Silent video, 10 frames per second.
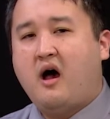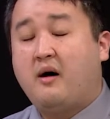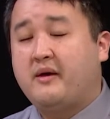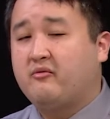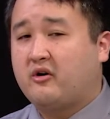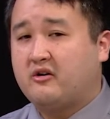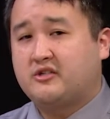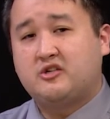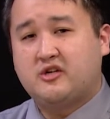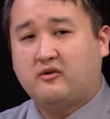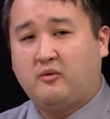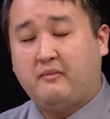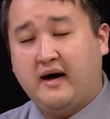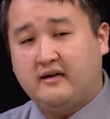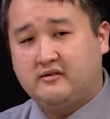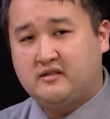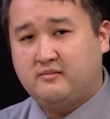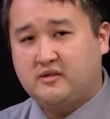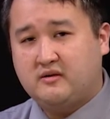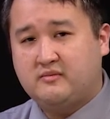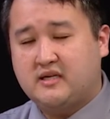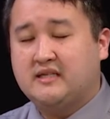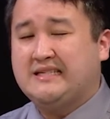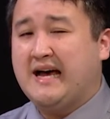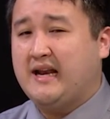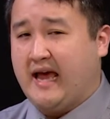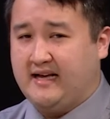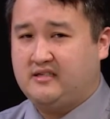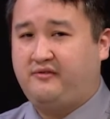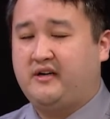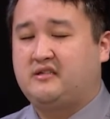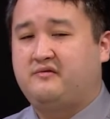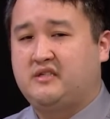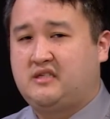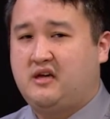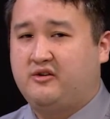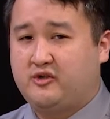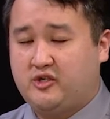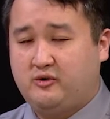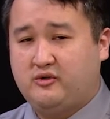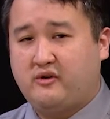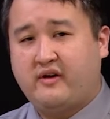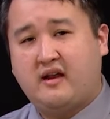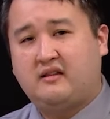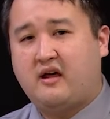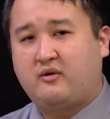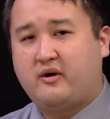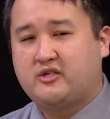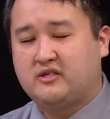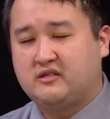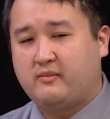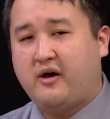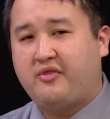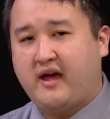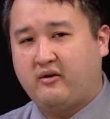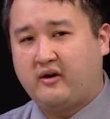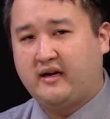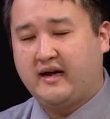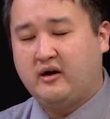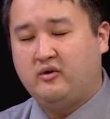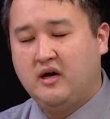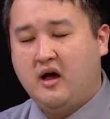In regards to general mild symptoms, it's not as effective as the other 2, so I've had a lot of questions about that right now.